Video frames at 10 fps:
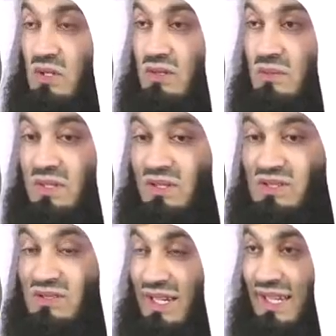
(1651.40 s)
children
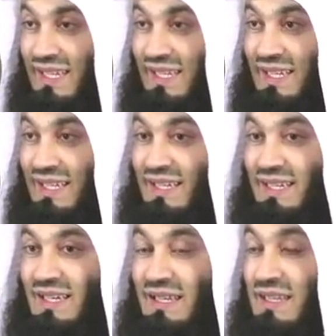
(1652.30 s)
because really
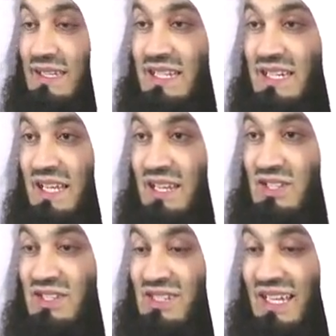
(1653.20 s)
they're
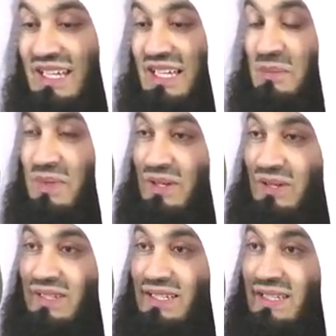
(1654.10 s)
teenage and slightly
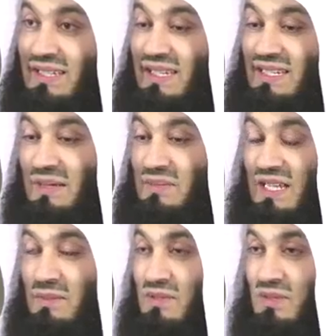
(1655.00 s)
beyond, and they
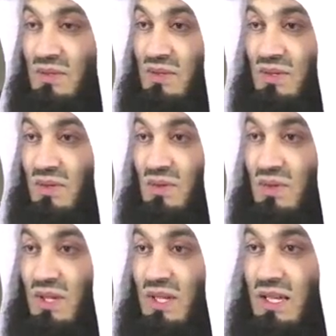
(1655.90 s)
sometimes don't
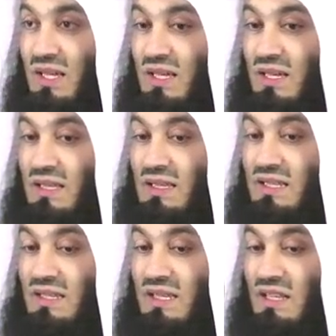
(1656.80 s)
know
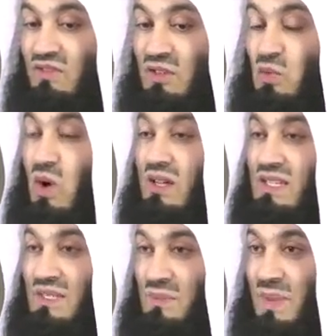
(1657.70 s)
that if it
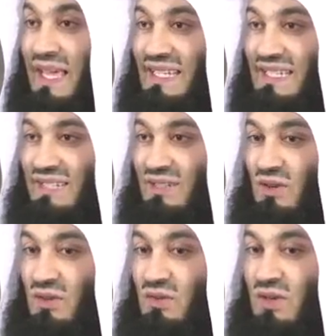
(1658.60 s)
was based
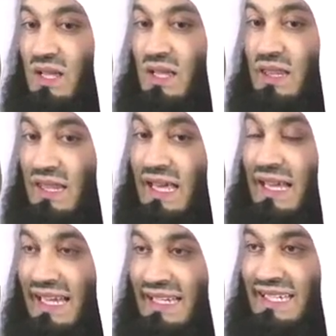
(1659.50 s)
on
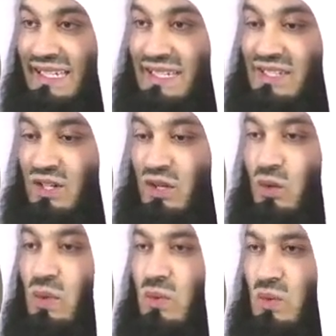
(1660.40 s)
their ideas,
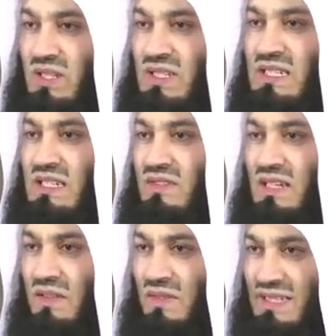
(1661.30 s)
we wouldn't
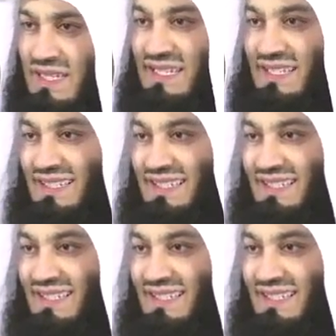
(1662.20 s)
even have existed.